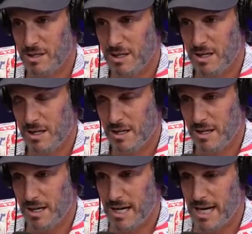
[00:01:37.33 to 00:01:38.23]

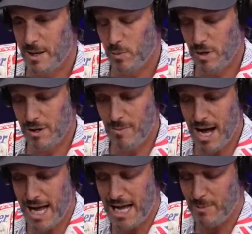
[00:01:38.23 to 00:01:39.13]
Mm-hmm. Um, we're in
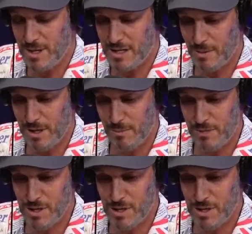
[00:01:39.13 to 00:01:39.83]
Miami coming Miami. up